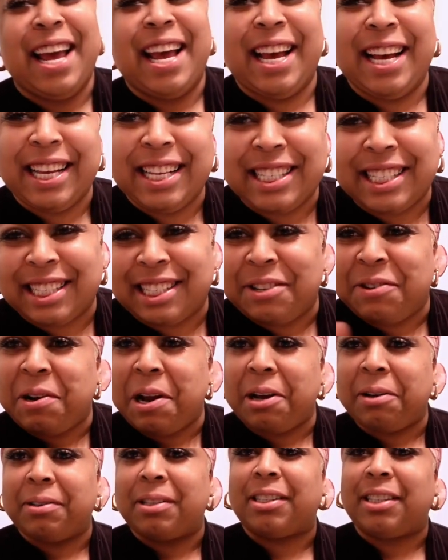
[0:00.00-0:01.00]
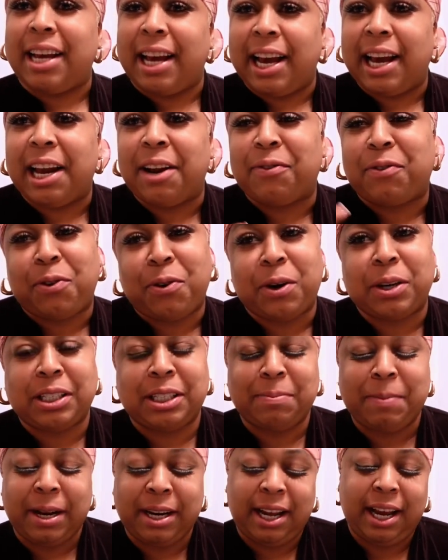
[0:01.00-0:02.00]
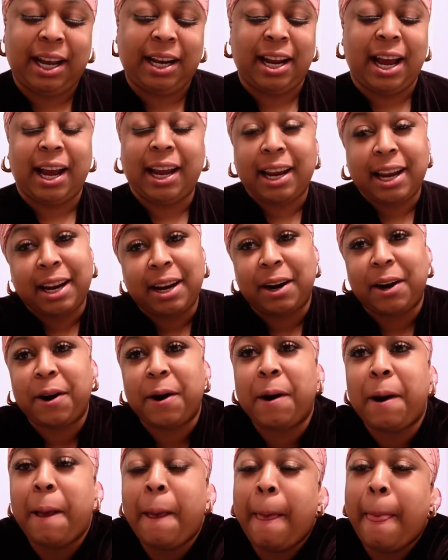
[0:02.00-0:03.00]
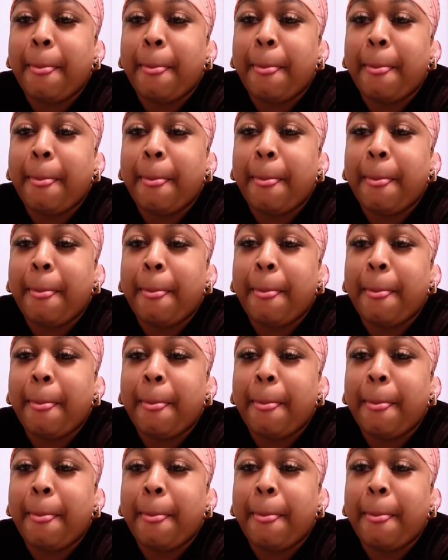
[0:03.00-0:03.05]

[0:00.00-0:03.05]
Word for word: It's, you know, sad, of course, my dad not here,